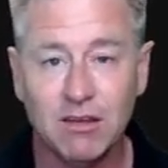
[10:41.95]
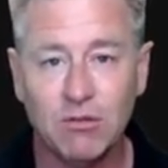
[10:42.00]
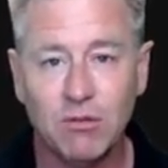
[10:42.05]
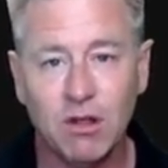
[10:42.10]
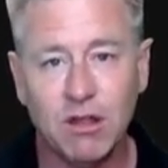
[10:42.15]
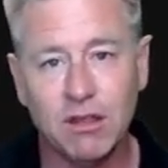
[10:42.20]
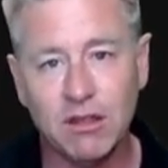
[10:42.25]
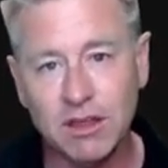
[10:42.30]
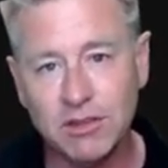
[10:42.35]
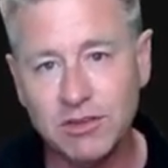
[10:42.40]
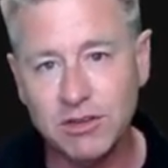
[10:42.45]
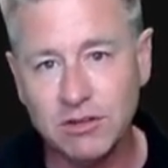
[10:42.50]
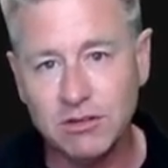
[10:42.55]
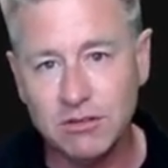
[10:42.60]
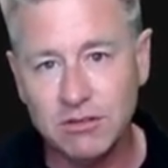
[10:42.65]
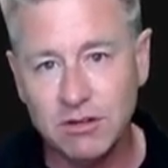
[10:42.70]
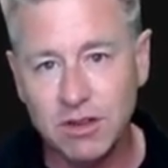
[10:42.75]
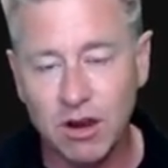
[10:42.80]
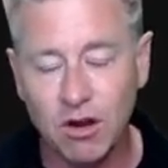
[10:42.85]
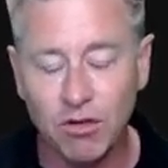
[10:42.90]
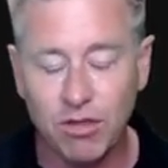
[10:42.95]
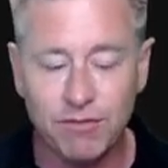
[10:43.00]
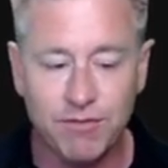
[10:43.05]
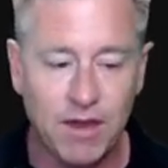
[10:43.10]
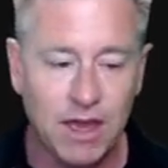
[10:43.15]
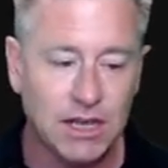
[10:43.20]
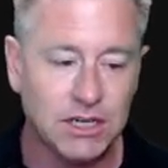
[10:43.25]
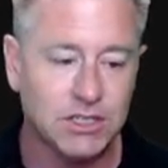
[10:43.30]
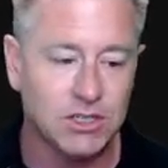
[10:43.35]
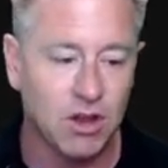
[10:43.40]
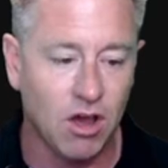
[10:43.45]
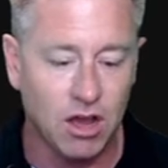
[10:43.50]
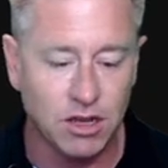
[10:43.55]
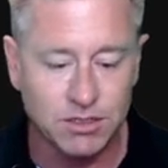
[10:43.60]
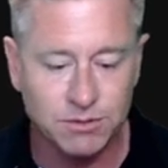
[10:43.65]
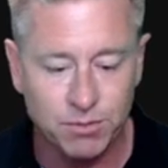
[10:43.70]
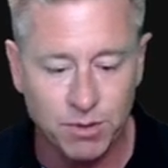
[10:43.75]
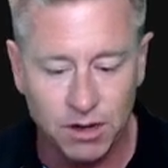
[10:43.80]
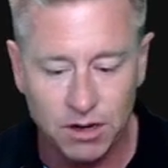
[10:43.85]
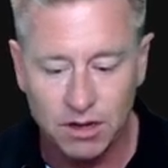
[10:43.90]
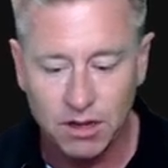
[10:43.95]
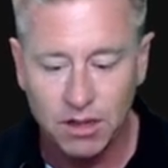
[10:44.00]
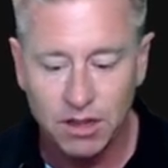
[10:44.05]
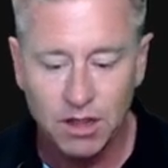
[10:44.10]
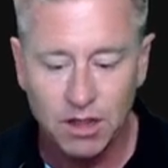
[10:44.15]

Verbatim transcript: Well, unless you, you know, the FANG stocks, but